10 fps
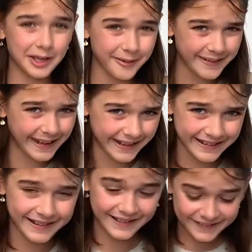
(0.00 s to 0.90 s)
you
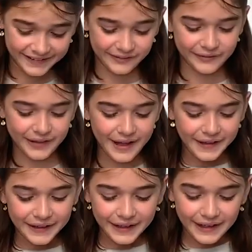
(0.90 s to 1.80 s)
need, kind
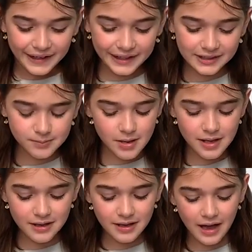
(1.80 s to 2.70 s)
of.
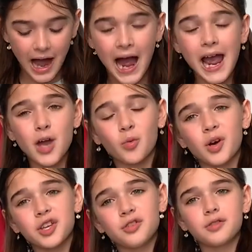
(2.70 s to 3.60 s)
I
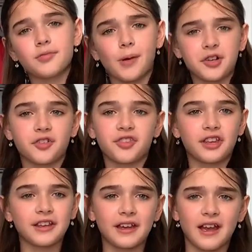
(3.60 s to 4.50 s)
would use special
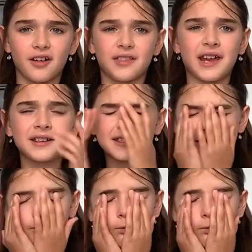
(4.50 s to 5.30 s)
skincare that didn't